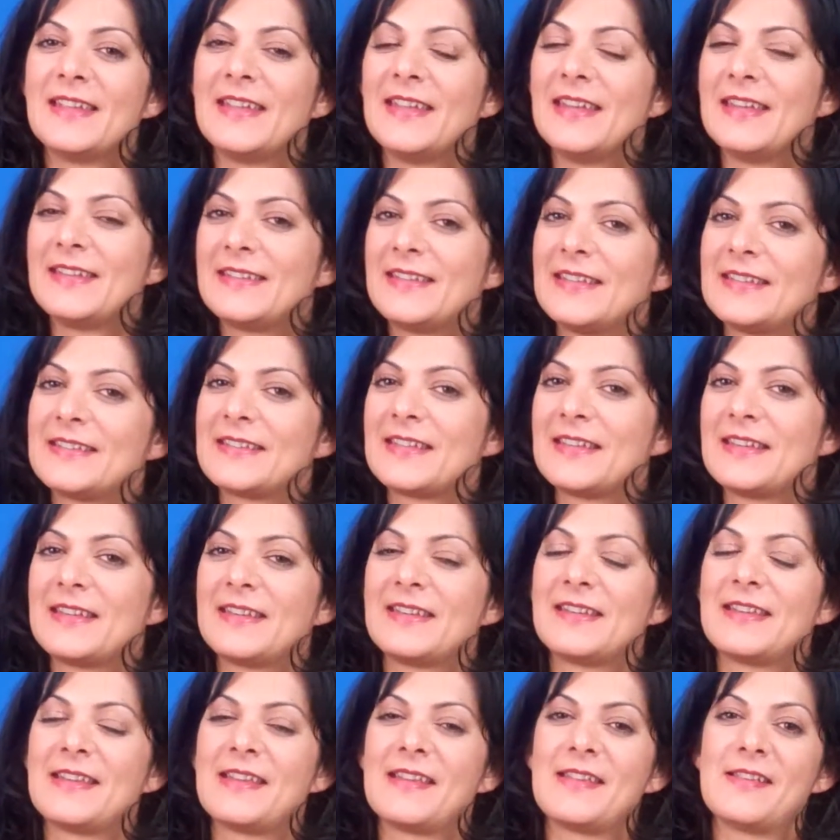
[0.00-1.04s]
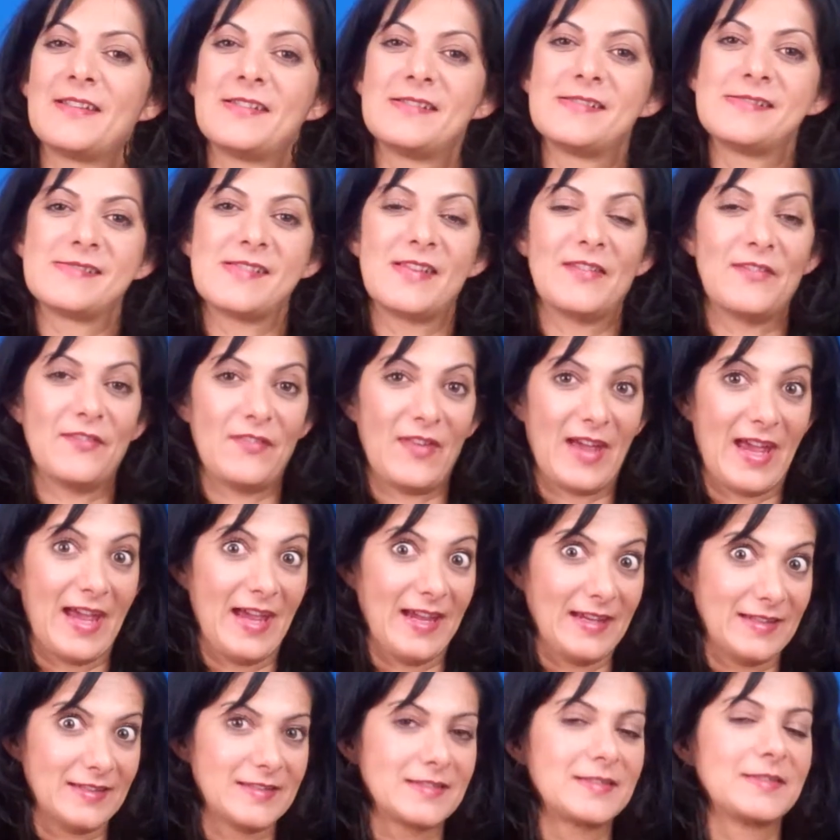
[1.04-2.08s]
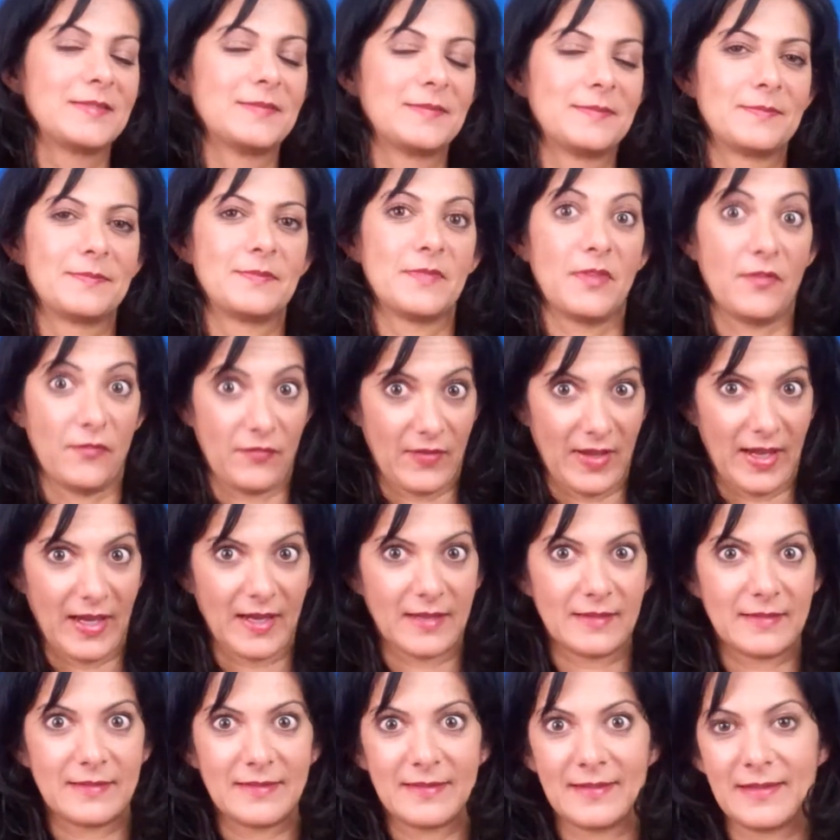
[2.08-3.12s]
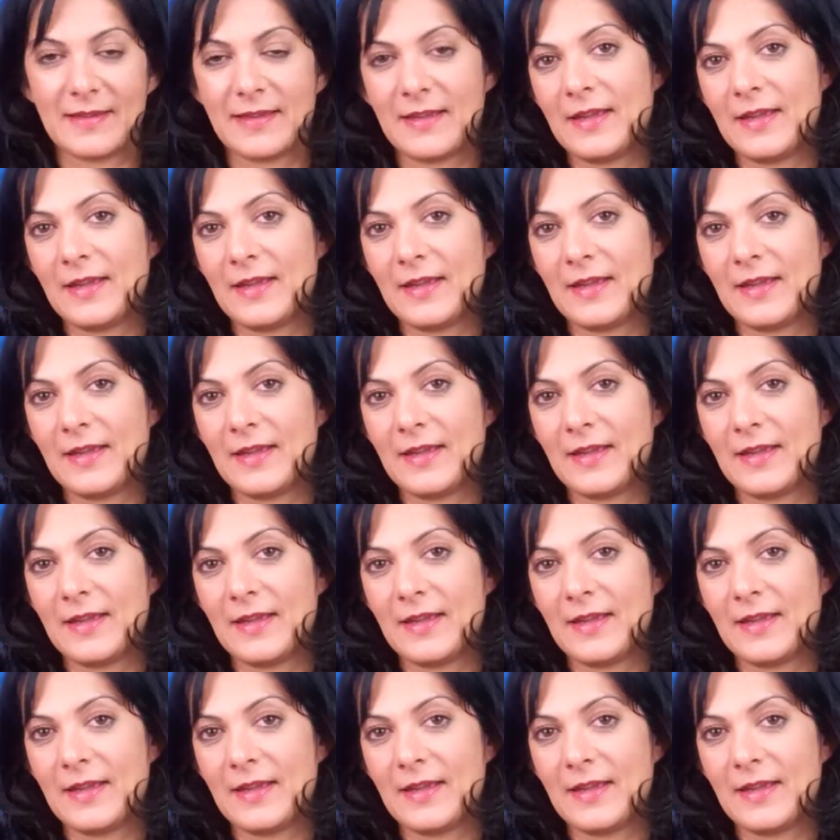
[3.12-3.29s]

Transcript: It, it is in, in fact, the fact